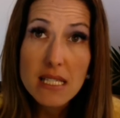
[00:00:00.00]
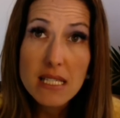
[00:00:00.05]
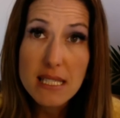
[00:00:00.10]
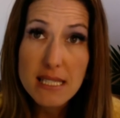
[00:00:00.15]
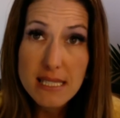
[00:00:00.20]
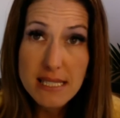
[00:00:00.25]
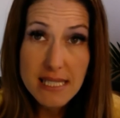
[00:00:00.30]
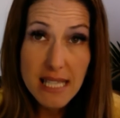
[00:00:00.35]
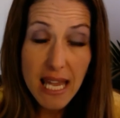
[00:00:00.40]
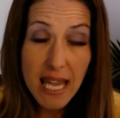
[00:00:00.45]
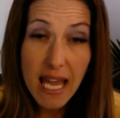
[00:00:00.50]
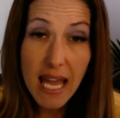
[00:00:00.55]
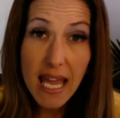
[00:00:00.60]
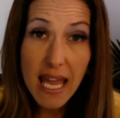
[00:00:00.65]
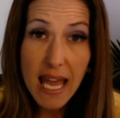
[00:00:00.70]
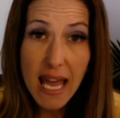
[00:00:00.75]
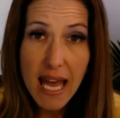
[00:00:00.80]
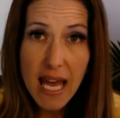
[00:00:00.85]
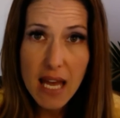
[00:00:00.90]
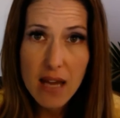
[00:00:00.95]
let's say
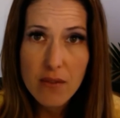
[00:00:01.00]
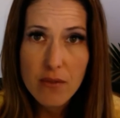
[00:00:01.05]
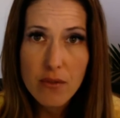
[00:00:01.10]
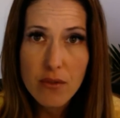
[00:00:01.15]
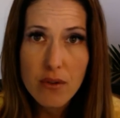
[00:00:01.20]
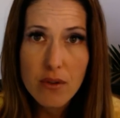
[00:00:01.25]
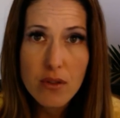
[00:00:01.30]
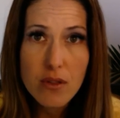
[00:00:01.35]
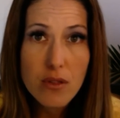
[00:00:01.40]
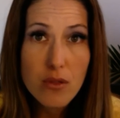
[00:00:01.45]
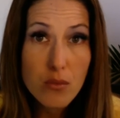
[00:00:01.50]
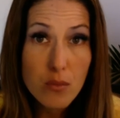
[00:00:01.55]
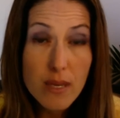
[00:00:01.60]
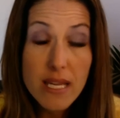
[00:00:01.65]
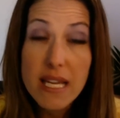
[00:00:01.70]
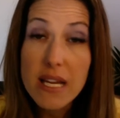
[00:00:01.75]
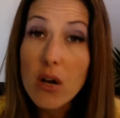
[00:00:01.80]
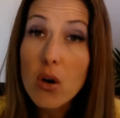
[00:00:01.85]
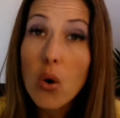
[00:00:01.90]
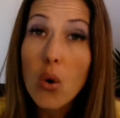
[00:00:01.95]
I have
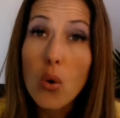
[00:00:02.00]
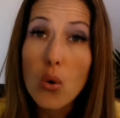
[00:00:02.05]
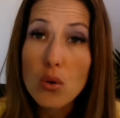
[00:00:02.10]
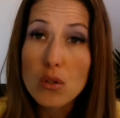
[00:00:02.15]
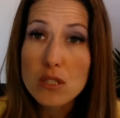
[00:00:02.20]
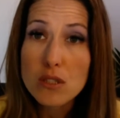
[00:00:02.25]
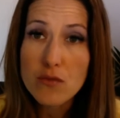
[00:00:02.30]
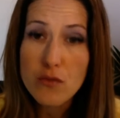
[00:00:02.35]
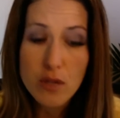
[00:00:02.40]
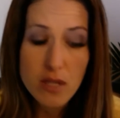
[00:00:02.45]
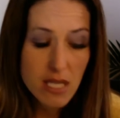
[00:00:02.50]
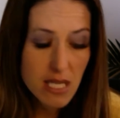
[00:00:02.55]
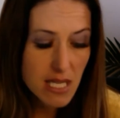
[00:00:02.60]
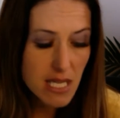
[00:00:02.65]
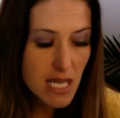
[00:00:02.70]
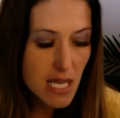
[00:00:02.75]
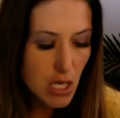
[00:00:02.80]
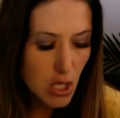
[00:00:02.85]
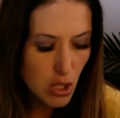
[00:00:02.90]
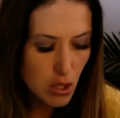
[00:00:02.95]
3 goals for the
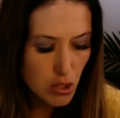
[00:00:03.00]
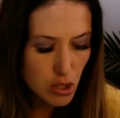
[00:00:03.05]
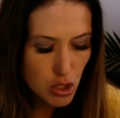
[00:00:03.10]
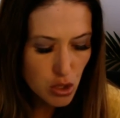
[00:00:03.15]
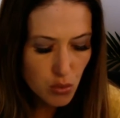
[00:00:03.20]
year.